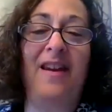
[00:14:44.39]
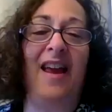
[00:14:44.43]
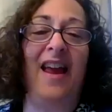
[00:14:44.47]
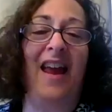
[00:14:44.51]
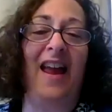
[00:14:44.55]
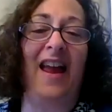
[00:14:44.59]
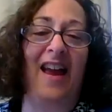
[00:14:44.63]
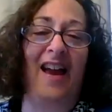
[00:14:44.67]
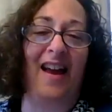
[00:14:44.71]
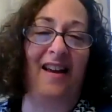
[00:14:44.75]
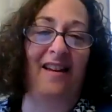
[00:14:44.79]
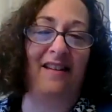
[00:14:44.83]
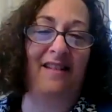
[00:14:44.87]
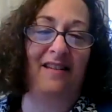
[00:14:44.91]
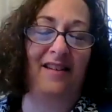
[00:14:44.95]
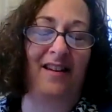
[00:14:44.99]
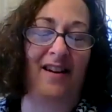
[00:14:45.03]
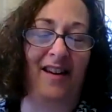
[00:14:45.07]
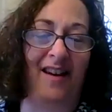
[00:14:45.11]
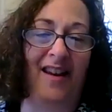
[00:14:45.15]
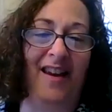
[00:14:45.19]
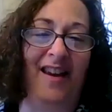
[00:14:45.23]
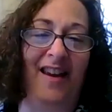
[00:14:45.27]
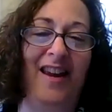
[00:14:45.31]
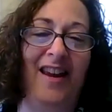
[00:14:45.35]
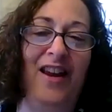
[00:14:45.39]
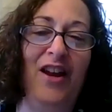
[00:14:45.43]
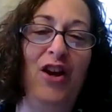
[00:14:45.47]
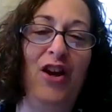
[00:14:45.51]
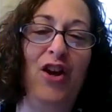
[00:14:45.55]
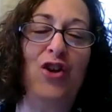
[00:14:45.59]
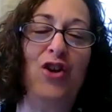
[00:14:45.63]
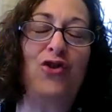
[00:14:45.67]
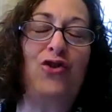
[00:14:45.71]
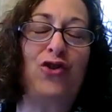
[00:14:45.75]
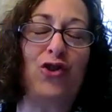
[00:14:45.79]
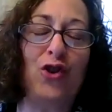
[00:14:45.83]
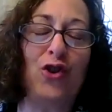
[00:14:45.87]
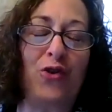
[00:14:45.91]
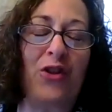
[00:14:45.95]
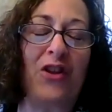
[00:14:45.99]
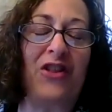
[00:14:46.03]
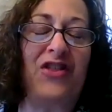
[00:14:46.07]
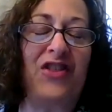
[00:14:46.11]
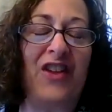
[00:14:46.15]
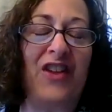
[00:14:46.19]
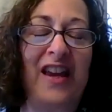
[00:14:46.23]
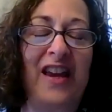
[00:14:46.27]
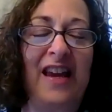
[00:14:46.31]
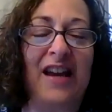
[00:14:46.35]
And so the
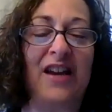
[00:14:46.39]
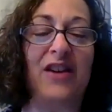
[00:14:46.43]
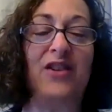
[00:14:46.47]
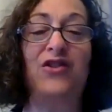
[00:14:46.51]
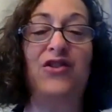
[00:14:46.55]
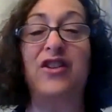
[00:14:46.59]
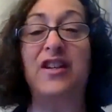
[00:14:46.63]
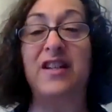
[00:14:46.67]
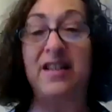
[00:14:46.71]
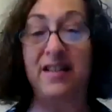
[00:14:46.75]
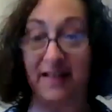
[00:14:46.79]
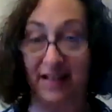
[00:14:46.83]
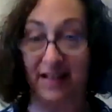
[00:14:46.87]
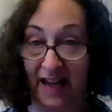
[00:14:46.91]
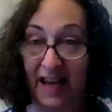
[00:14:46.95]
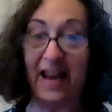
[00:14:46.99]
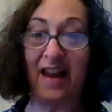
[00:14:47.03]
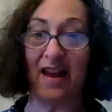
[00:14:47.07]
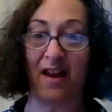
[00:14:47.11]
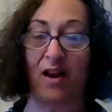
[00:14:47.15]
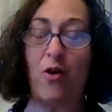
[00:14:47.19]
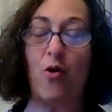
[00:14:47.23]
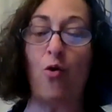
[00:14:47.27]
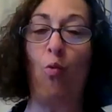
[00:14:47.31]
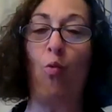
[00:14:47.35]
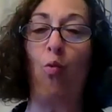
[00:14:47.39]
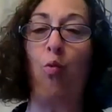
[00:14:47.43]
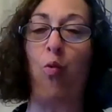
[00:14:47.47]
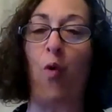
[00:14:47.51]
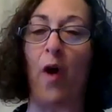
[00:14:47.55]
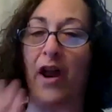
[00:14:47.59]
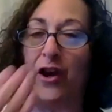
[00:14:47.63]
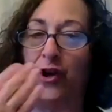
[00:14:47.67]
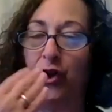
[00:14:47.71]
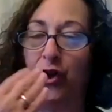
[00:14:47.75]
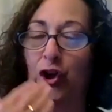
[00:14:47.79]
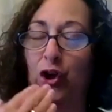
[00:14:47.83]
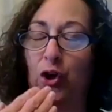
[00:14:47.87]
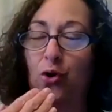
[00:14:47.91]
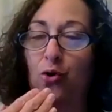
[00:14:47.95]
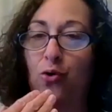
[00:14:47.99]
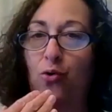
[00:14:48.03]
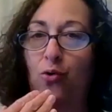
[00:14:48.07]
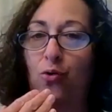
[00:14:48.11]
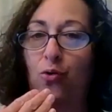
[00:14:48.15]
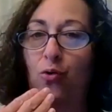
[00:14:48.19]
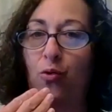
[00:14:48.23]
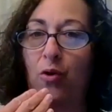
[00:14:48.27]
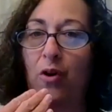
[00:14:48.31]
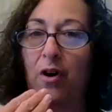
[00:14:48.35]
thing is, is when
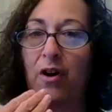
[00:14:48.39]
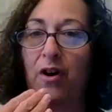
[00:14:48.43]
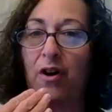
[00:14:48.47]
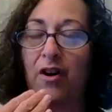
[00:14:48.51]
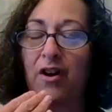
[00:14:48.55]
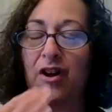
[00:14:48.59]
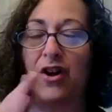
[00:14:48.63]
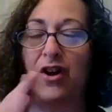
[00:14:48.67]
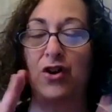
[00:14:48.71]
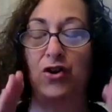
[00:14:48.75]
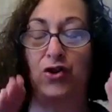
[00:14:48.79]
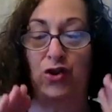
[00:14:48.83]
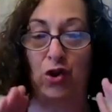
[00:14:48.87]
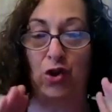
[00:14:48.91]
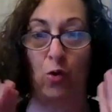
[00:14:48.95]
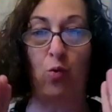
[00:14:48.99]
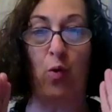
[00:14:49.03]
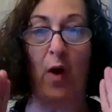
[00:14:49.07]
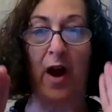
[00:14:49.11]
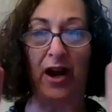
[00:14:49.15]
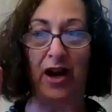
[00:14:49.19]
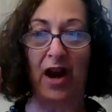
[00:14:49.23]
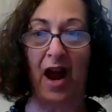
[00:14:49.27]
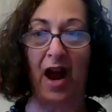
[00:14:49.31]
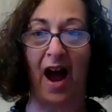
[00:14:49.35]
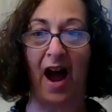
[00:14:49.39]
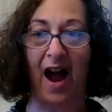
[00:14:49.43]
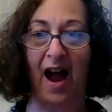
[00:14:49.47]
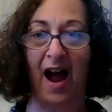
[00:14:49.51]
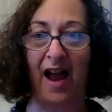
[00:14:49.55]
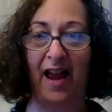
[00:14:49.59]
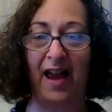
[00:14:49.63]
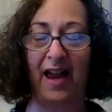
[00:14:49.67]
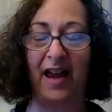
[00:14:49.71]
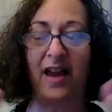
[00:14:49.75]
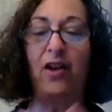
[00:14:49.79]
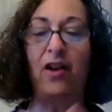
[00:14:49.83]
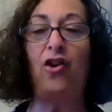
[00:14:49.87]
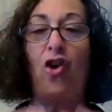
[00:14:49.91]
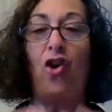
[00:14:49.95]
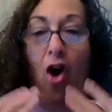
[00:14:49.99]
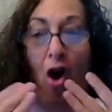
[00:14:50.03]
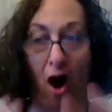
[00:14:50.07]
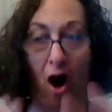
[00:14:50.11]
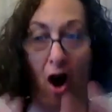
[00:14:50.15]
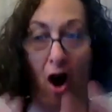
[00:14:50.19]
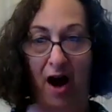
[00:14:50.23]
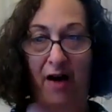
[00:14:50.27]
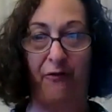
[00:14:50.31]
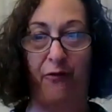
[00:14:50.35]
you so when I
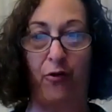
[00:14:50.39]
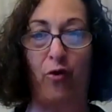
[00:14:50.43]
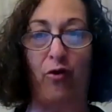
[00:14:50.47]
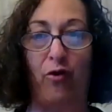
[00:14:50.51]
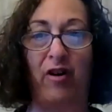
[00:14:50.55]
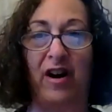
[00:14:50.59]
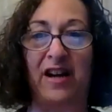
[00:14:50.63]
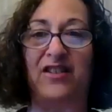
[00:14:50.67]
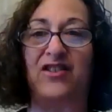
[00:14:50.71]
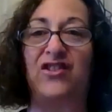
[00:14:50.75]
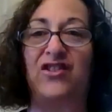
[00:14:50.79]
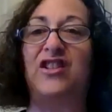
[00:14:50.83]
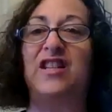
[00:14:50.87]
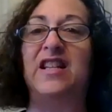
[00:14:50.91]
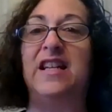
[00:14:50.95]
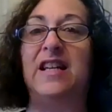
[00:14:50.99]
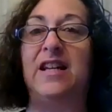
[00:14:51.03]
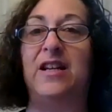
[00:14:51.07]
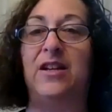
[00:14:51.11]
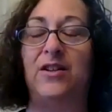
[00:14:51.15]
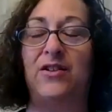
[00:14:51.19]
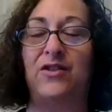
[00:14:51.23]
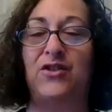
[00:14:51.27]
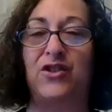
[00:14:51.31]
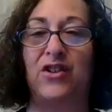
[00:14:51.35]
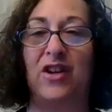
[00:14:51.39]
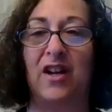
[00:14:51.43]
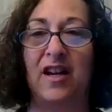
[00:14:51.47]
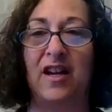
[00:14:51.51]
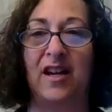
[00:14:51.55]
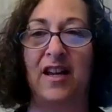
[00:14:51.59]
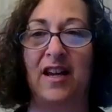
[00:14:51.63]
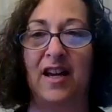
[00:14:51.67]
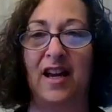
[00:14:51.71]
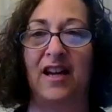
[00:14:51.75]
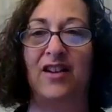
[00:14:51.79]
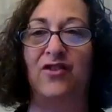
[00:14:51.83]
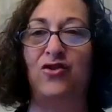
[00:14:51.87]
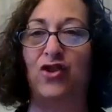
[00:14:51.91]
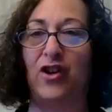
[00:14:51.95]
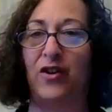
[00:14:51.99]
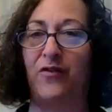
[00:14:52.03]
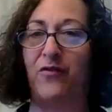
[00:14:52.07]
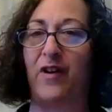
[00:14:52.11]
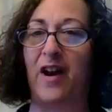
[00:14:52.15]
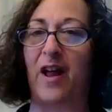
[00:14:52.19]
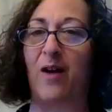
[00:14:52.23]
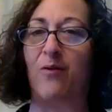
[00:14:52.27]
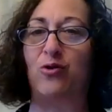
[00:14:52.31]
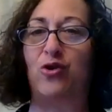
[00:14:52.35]
cough or I sneeze, and Jeff
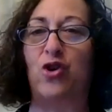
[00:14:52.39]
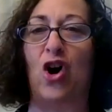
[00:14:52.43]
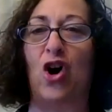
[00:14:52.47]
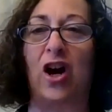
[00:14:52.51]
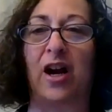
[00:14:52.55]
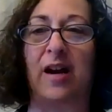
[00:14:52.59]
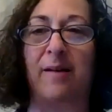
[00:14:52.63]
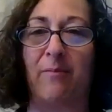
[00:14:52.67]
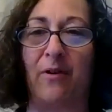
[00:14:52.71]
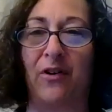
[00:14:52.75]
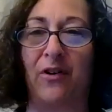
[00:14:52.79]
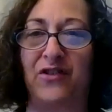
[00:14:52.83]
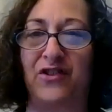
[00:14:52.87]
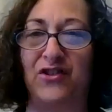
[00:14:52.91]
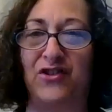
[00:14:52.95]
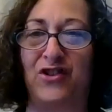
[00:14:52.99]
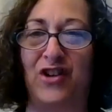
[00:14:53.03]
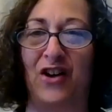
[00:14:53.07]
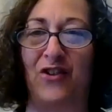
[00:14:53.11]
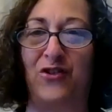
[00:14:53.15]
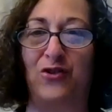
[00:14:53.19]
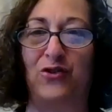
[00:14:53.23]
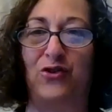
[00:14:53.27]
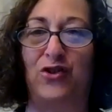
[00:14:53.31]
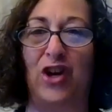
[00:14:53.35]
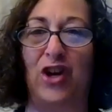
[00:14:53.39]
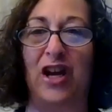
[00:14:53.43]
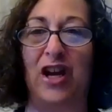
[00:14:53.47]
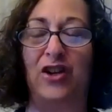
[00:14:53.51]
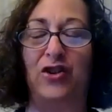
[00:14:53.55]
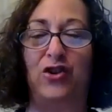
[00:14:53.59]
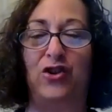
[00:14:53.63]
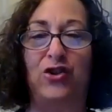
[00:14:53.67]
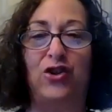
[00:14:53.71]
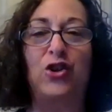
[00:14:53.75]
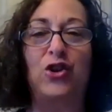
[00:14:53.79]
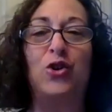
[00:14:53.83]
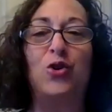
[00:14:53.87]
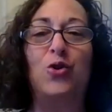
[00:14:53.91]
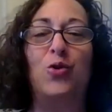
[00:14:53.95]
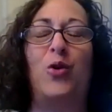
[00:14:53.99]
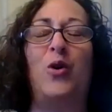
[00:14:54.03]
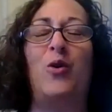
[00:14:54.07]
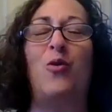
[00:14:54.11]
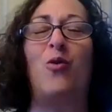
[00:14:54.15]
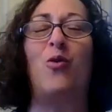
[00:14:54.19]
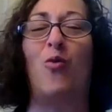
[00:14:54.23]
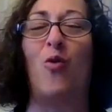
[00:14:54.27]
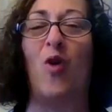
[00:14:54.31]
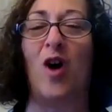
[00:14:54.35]
and I were talking about this the other day too,
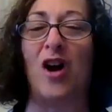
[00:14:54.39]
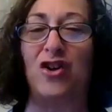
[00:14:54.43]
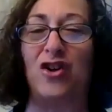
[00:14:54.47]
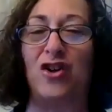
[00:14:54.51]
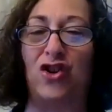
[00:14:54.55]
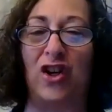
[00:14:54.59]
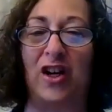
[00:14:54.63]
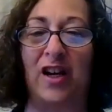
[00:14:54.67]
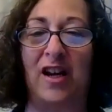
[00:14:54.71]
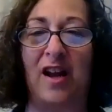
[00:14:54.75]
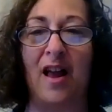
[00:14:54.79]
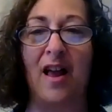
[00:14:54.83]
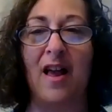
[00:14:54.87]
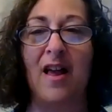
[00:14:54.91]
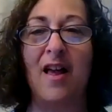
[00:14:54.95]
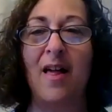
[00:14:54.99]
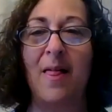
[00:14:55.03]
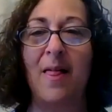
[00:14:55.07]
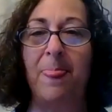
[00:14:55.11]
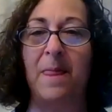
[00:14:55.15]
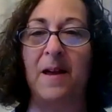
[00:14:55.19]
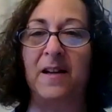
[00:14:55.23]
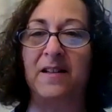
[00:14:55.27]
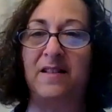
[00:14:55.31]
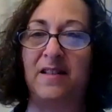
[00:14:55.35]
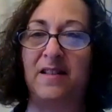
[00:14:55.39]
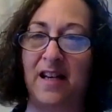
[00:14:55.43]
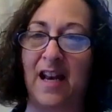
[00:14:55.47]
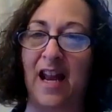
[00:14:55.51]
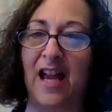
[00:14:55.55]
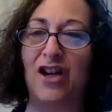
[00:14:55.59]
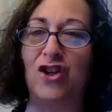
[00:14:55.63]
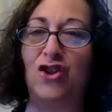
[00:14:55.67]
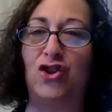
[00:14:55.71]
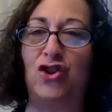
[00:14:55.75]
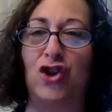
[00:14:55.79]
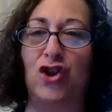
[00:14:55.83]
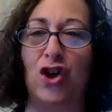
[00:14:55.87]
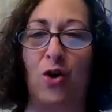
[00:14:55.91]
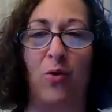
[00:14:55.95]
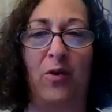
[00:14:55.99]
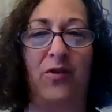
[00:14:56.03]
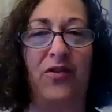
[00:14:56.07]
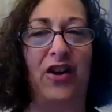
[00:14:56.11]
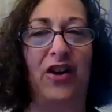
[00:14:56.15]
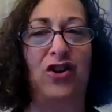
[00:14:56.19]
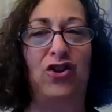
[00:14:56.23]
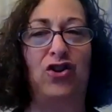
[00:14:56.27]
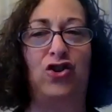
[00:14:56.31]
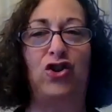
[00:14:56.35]
we were watching the Today Show
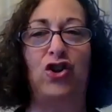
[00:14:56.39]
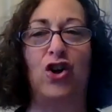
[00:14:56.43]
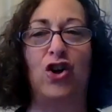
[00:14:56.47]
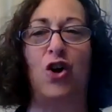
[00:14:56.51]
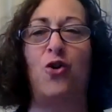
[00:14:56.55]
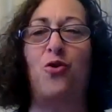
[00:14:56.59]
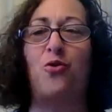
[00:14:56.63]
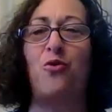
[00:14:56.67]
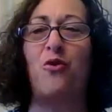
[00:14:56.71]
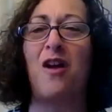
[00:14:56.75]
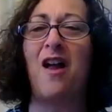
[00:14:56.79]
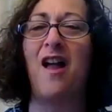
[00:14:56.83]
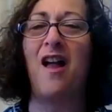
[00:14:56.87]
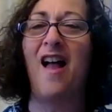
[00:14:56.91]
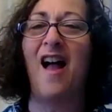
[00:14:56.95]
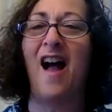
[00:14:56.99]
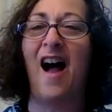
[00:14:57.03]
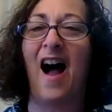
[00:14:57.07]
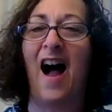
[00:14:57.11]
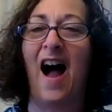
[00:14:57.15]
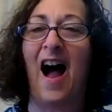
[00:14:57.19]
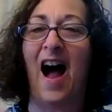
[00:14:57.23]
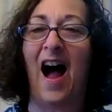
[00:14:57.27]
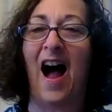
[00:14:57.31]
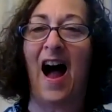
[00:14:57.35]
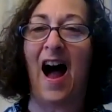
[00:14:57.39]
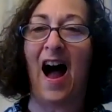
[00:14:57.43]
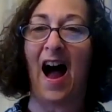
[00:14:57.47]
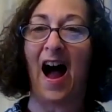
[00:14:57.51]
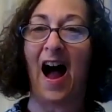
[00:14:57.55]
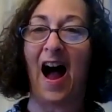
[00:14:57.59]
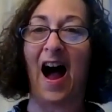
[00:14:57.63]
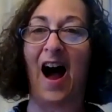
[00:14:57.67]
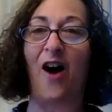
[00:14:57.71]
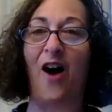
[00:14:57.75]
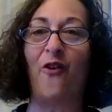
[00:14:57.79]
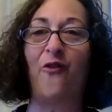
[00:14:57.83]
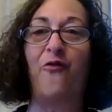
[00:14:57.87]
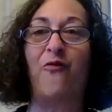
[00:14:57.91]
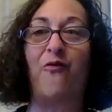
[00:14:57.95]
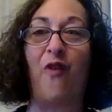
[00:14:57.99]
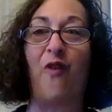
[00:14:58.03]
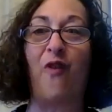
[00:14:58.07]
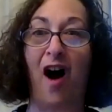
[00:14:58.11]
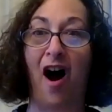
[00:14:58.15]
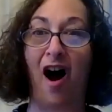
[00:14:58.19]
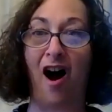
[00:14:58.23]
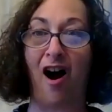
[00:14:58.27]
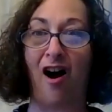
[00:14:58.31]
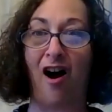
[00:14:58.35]
and they showed how
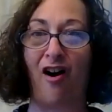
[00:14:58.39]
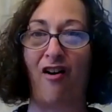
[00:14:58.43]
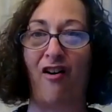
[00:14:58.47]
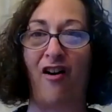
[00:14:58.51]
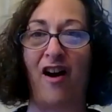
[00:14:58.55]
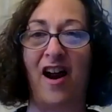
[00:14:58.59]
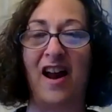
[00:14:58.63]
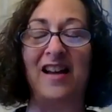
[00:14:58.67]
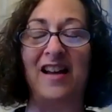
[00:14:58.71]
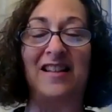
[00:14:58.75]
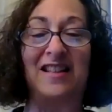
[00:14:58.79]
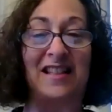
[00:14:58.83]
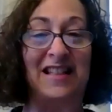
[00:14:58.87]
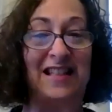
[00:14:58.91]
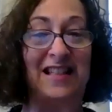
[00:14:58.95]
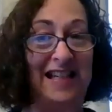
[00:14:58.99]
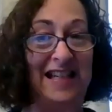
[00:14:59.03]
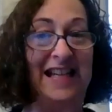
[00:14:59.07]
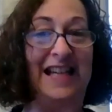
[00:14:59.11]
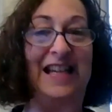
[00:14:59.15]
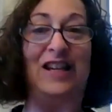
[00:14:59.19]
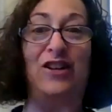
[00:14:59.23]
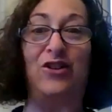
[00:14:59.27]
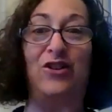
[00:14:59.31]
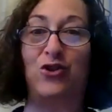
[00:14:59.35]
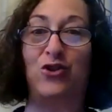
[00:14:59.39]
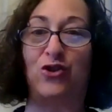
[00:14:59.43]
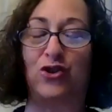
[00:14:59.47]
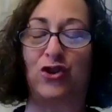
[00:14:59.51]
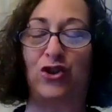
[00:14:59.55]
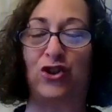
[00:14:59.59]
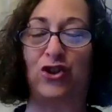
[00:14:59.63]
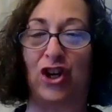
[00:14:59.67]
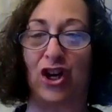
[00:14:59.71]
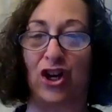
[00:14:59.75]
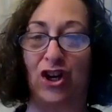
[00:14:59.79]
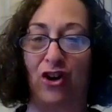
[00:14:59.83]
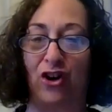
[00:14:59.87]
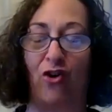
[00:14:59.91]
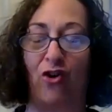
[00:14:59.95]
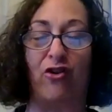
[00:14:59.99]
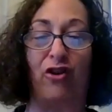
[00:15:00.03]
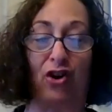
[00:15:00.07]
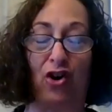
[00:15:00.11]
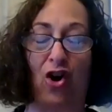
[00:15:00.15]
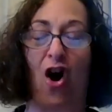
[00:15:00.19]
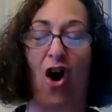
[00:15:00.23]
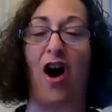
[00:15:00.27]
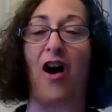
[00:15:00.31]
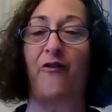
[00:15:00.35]
far a sneeze can or a
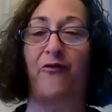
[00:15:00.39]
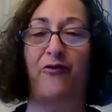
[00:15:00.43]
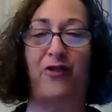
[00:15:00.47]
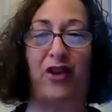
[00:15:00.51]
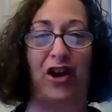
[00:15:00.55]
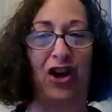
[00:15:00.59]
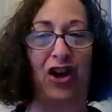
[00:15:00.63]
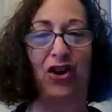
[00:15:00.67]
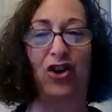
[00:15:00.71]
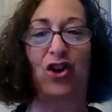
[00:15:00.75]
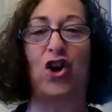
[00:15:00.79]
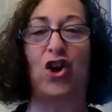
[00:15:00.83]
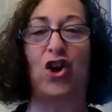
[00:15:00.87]
cough can